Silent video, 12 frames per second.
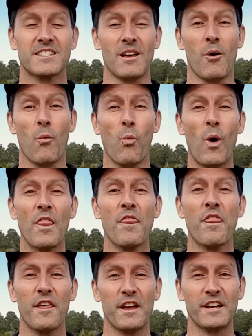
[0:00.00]
the one
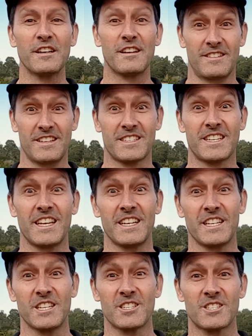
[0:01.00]
thing that's
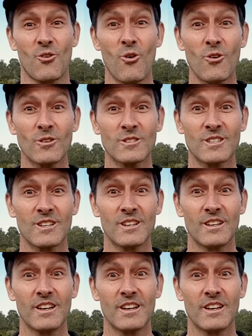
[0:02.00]
killing your scores,